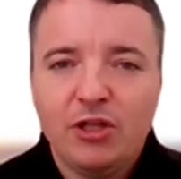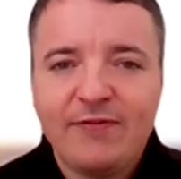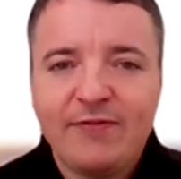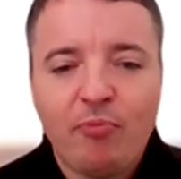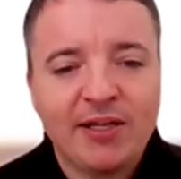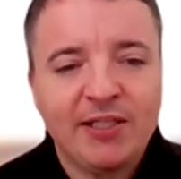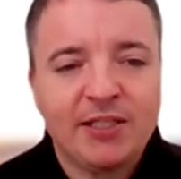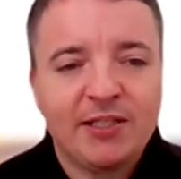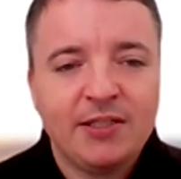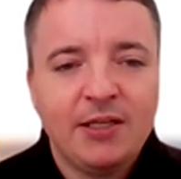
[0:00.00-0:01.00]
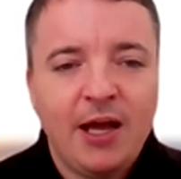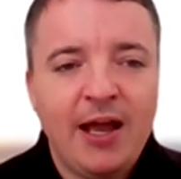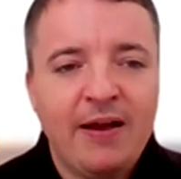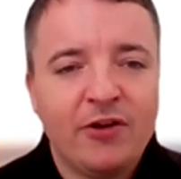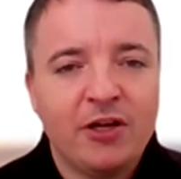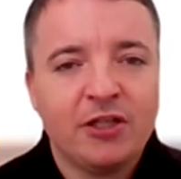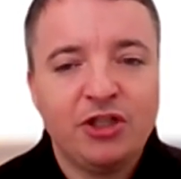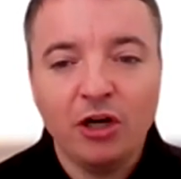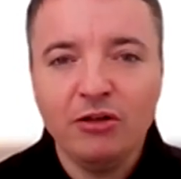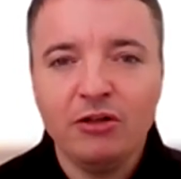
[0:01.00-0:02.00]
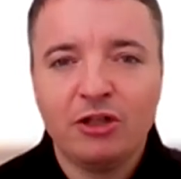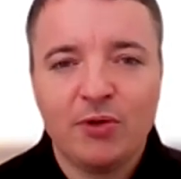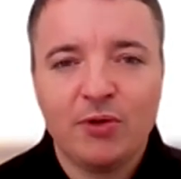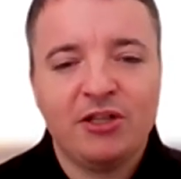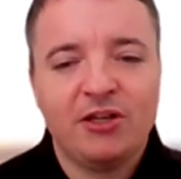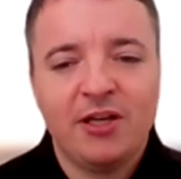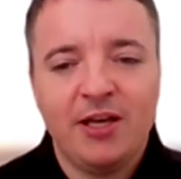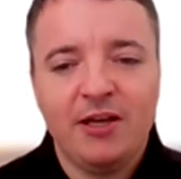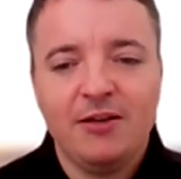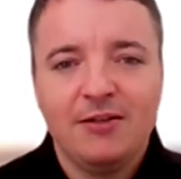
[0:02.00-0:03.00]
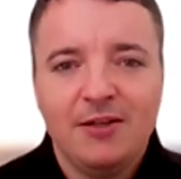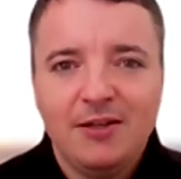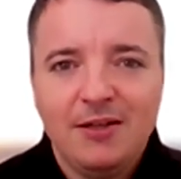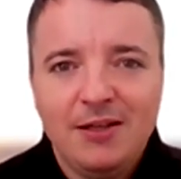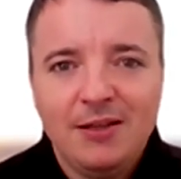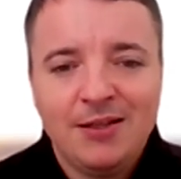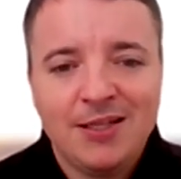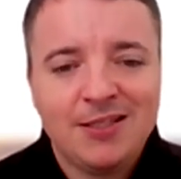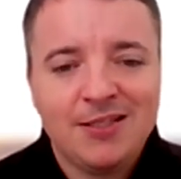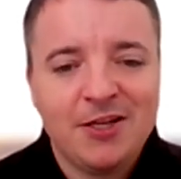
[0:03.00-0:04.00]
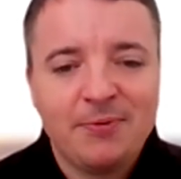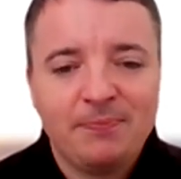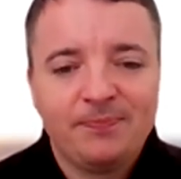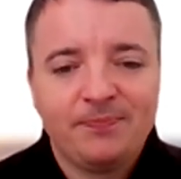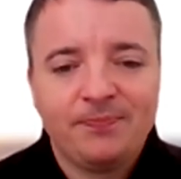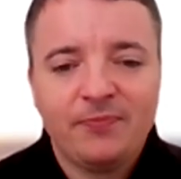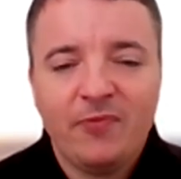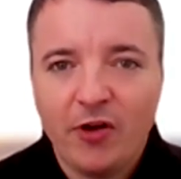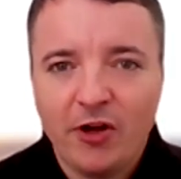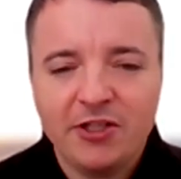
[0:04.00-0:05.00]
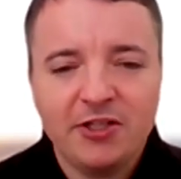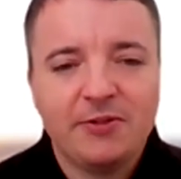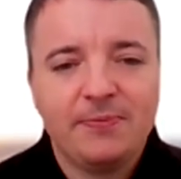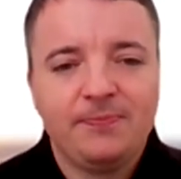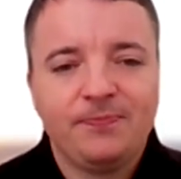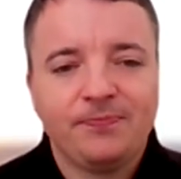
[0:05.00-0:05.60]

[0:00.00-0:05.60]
let's have a practice. I have a tongue twister here. Let's see. First,